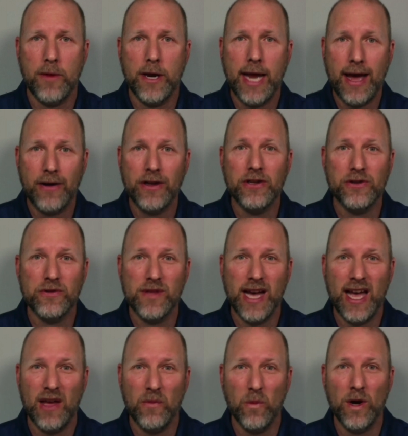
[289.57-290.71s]
on how to do
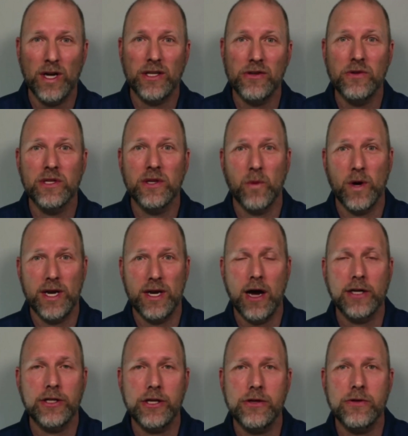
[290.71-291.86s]
that and what to use and what
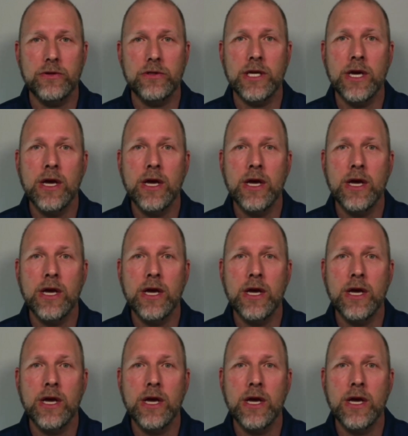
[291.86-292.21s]
not to use.